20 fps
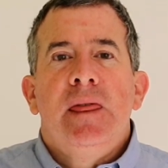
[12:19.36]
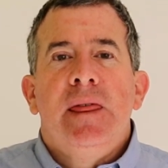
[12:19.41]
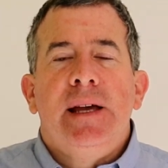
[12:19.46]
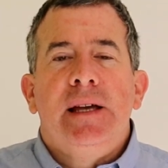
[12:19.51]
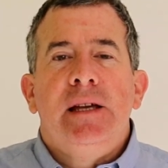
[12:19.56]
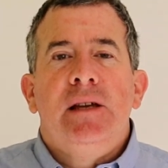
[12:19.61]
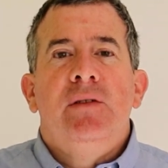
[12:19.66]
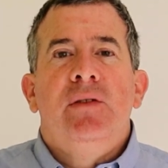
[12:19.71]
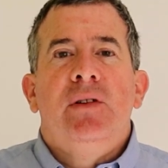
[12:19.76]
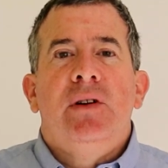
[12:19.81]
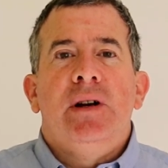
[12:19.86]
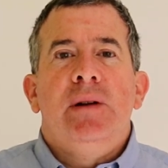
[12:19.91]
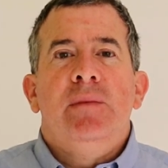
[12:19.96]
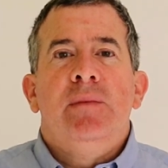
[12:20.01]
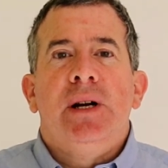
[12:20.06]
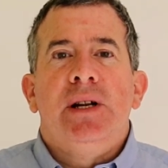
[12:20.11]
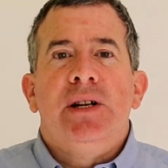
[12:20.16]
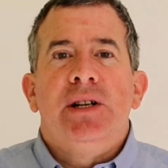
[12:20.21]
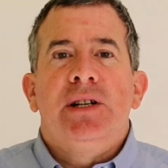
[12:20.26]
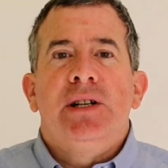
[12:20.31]
Thank you very
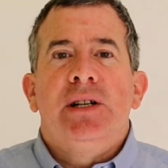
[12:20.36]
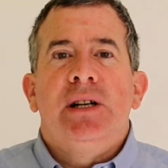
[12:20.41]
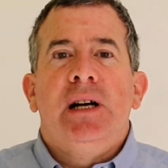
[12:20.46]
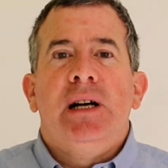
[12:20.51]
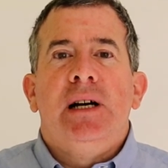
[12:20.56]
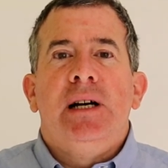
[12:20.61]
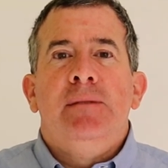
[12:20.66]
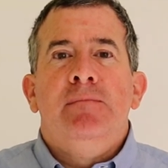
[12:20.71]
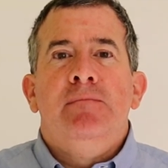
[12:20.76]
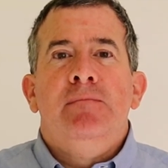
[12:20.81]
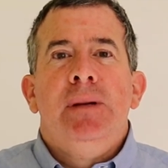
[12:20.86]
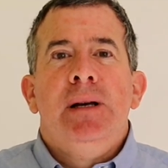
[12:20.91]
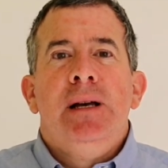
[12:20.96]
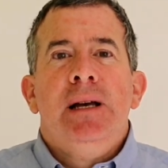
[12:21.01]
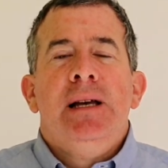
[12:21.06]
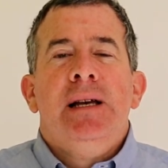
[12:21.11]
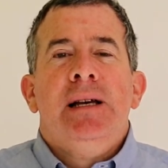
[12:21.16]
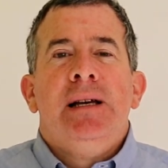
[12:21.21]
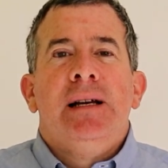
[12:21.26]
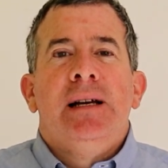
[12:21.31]
much.
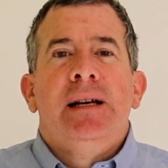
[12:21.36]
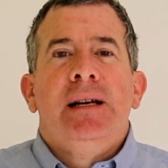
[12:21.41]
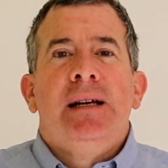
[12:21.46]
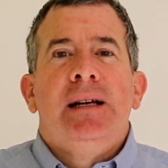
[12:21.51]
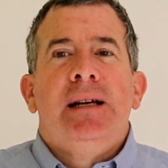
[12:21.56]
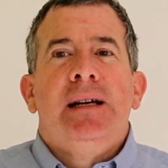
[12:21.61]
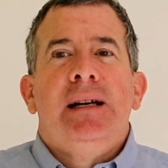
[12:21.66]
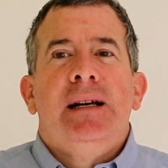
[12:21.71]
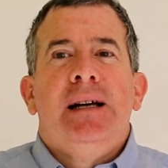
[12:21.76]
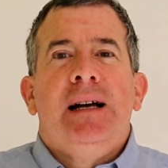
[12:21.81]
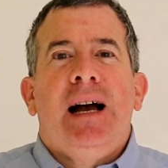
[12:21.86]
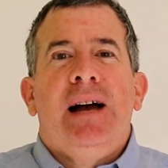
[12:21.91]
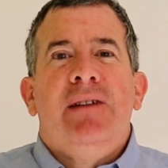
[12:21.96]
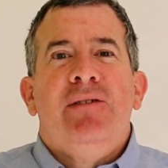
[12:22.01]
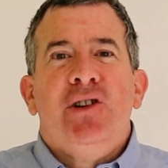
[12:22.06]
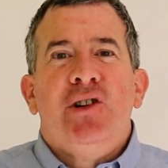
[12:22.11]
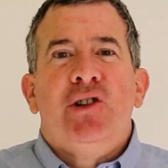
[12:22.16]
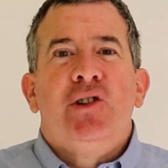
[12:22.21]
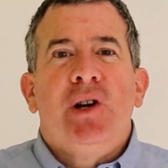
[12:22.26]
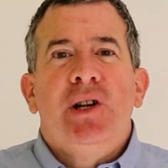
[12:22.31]

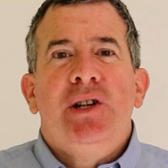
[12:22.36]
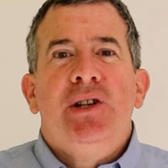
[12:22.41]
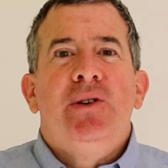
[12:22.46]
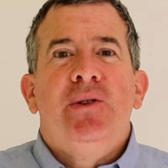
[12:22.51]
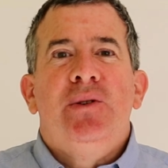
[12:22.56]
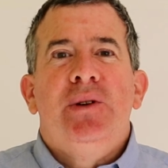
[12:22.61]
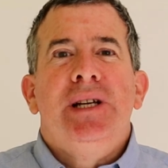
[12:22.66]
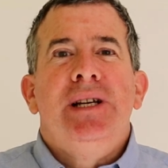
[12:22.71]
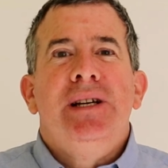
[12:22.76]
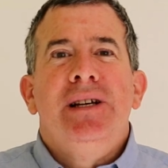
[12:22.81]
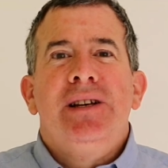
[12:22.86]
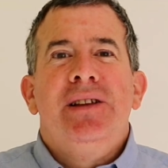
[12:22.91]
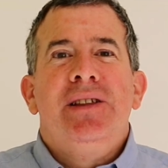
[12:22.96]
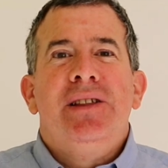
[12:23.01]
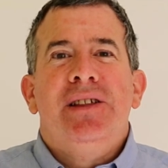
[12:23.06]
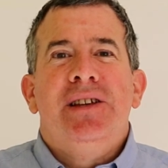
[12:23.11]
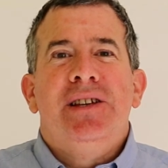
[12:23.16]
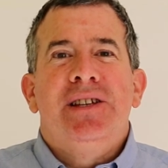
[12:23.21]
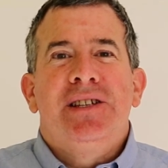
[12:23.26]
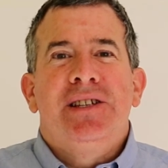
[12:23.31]
I've enjoyed
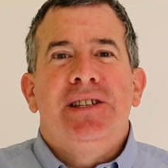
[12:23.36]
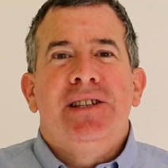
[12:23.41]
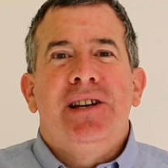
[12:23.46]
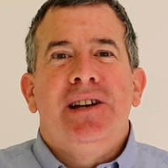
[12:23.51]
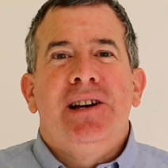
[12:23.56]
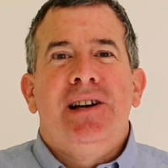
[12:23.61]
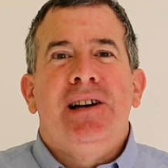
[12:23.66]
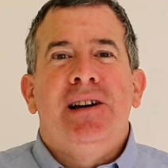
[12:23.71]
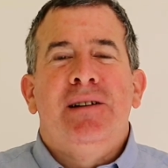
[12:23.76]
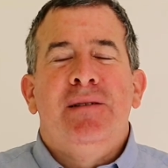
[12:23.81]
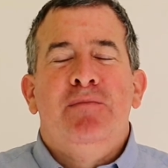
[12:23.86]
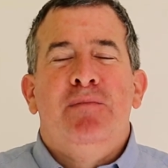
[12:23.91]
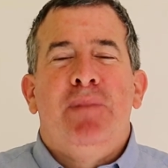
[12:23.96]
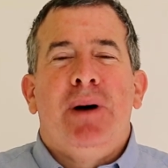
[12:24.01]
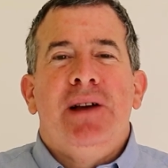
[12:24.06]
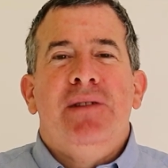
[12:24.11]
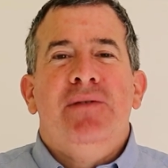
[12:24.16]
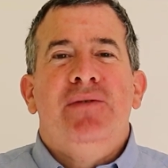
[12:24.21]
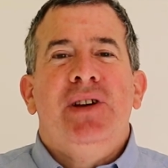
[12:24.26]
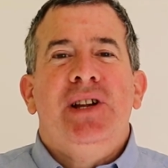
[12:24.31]
doing this
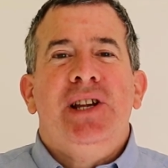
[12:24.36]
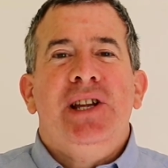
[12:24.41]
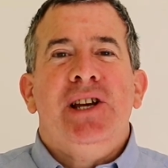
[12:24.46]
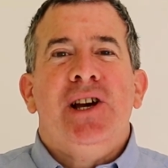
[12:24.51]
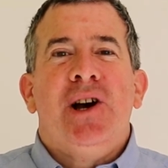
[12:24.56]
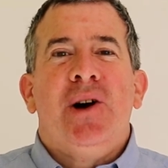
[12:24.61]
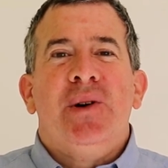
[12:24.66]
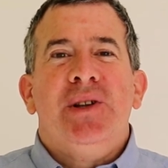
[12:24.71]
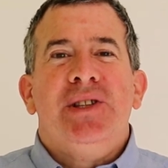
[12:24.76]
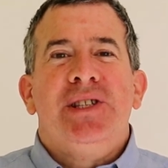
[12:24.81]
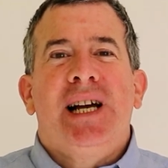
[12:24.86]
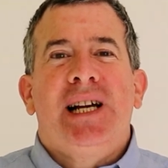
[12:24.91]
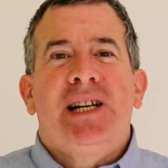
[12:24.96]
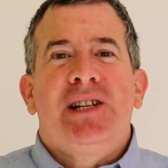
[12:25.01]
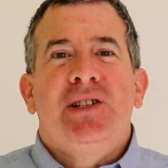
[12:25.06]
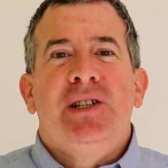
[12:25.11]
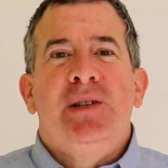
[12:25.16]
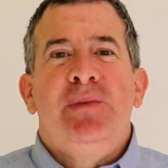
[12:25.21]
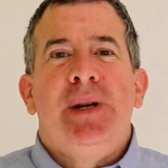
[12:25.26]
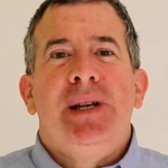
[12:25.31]
by video. It's
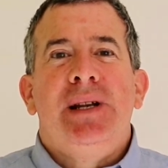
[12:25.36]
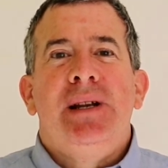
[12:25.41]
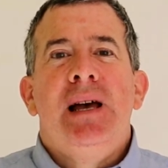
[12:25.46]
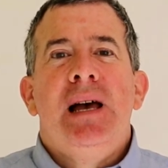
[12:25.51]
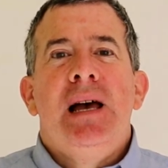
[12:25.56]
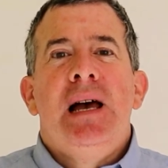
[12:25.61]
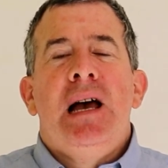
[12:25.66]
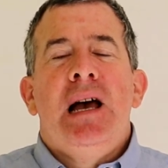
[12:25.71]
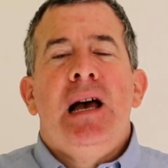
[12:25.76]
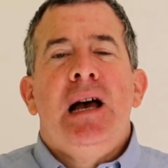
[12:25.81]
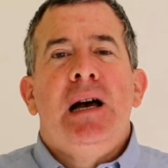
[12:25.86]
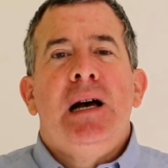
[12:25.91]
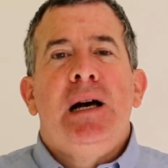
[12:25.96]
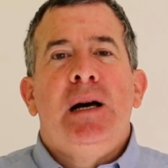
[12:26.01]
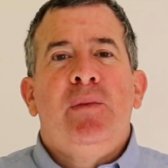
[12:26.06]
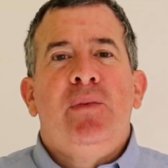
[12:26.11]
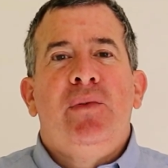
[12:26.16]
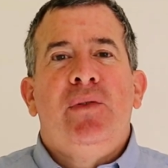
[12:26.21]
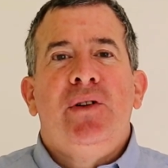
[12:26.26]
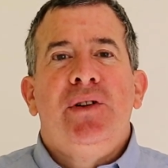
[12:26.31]
actually been
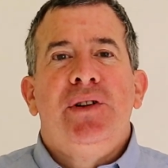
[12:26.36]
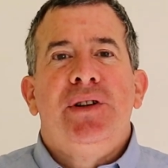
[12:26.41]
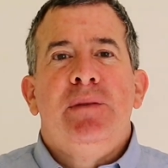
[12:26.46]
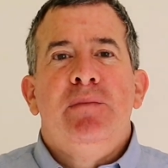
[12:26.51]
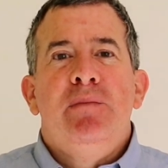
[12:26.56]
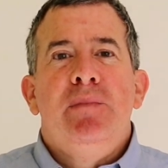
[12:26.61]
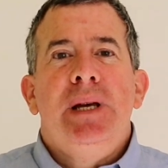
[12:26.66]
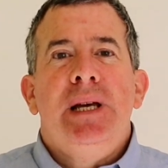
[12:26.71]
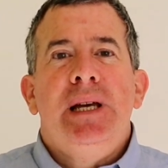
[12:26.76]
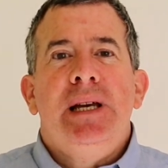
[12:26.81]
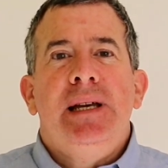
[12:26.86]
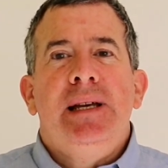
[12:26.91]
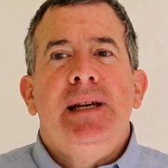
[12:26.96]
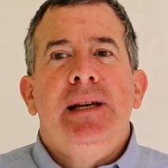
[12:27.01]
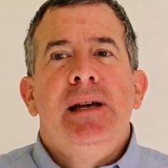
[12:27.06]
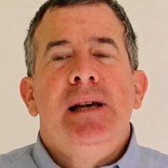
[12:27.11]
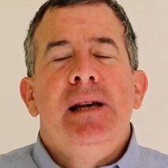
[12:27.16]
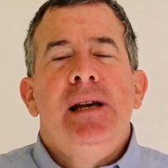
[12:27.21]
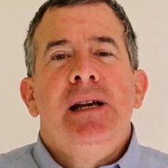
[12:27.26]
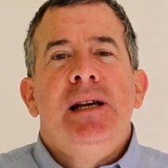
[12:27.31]
helpful to
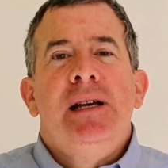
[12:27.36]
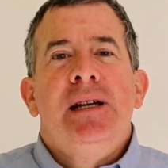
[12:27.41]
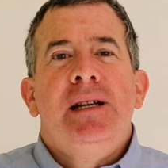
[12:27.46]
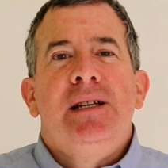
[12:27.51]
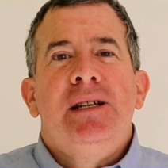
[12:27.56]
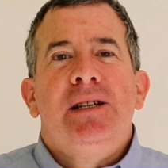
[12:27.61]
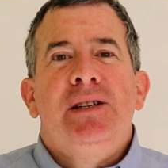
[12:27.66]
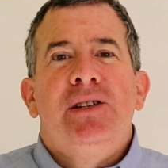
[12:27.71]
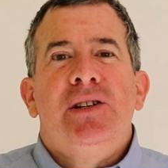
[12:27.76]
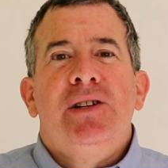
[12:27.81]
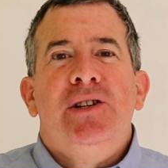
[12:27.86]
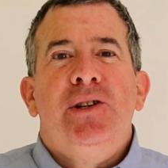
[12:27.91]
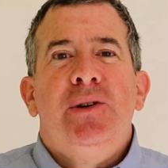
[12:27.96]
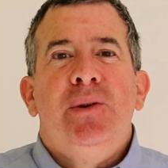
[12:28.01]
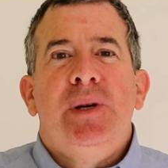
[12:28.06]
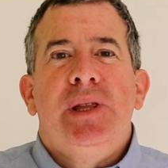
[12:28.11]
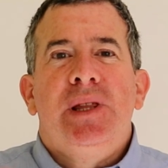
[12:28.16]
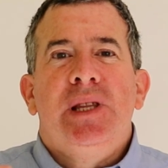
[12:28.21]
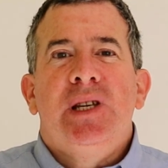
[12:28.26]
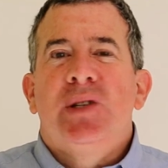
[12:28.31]
me to
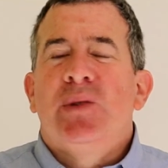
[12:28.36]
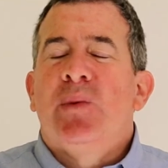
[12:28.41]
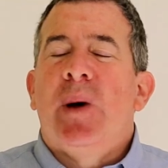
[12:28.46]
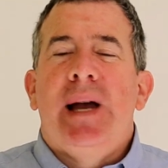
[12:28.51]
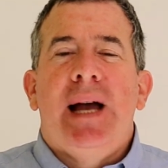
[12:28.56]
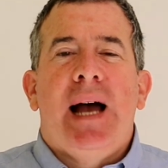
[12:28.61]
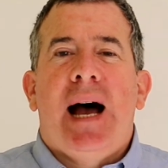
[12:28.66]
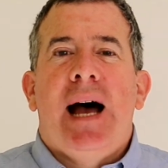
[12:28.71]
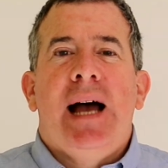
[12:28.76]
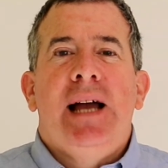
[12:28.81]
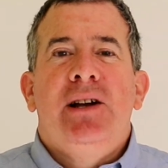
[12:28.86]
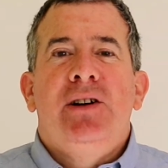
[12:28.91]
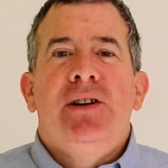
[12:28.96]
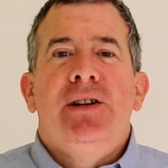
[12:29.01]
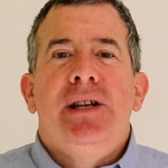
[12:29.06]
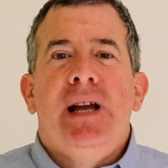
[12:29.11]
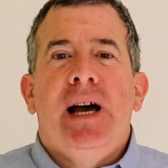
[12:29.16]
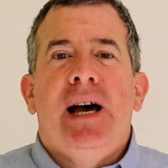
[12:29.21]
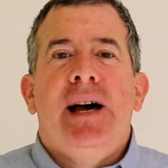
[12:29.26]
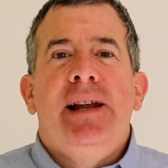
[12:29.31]
do it this way. I
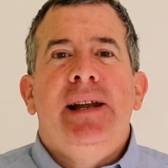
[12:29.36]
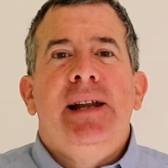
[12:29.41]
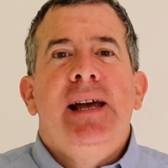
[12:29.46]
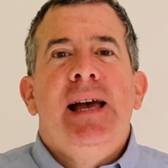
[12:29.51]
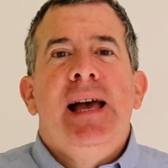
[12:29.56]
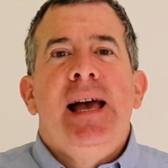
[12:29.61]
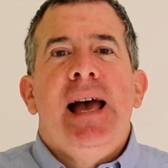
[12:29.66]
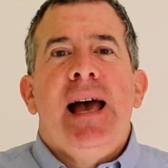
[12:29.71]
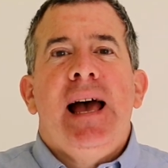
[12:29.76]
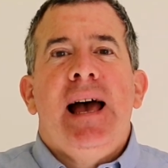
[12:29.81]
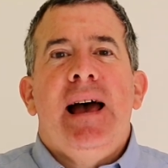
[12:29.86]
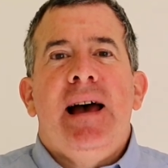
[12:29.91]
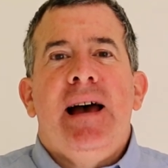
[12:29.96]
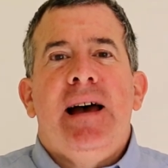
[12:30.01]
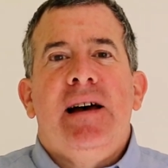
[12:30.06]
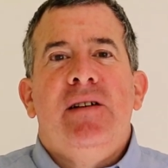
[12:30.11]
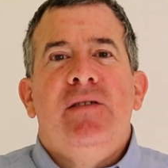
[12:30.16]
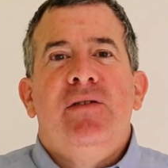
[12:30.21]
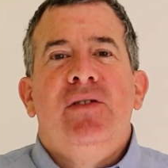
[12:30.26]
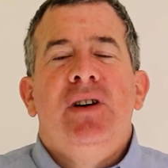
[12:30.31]
could not
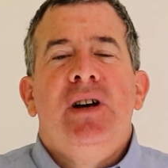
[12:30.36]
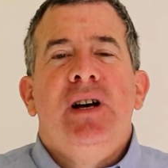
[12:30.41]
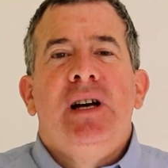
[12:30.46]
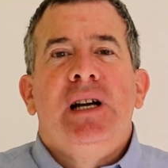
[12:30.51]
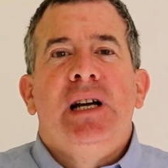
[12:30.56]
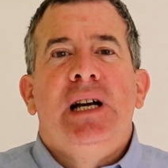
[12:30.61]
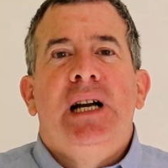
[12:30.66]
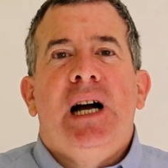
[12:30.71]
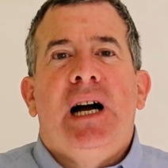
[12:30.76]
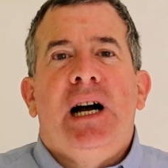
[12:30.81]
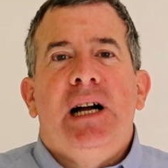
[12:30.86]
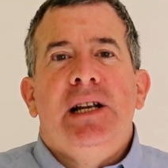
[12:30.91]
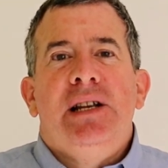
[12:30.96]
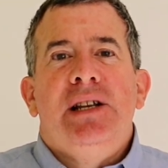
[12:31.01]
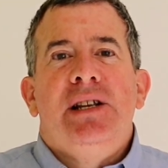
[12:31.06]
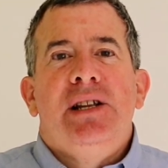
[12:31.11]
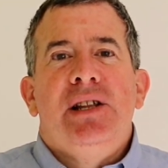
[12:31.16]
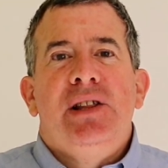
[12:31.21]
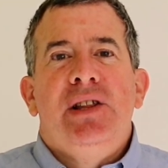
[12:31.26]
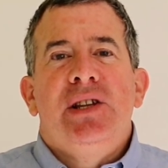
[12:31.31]
have
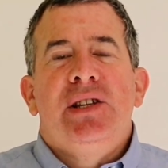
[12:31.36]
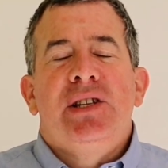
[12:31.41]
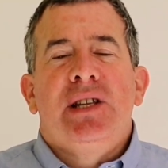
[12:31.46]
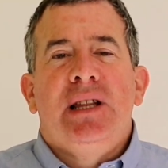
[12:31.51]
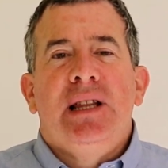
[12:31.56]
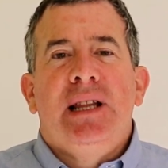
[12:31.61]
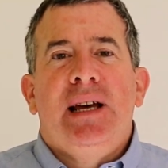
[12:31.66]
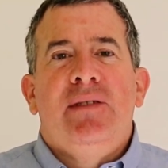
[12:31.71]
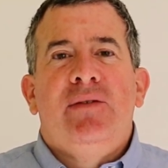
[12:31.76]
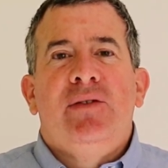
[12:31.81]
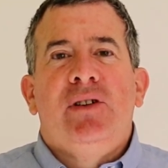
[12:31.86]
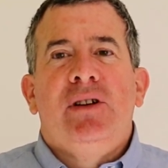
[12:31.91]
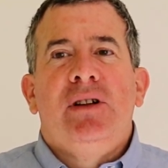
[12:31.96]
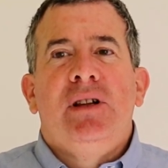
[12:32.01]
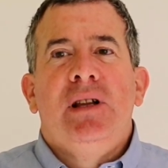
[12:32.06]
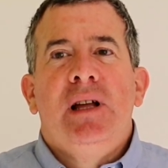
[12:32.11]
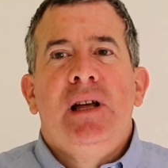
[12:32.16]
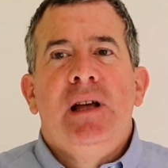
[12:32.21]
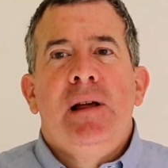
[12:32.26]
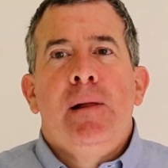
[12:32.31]
gotten to this
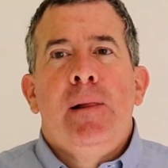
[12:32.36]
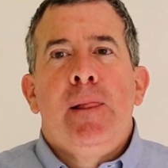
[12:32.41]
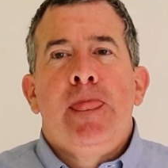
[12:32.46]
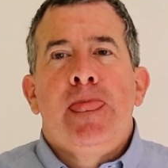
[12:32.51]
level